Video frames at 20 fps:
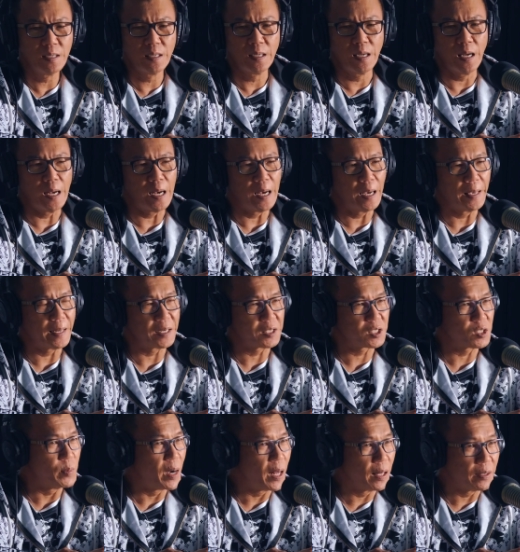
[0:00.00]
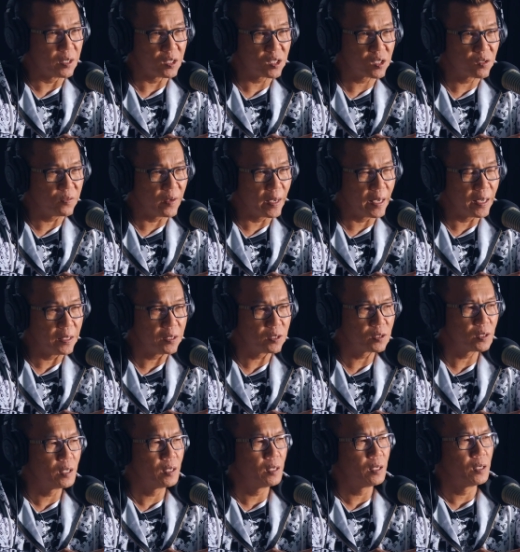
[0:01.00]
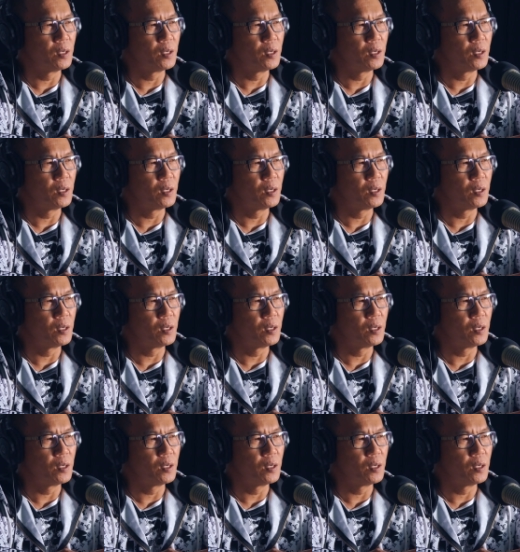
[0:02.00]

He had a smile on his face.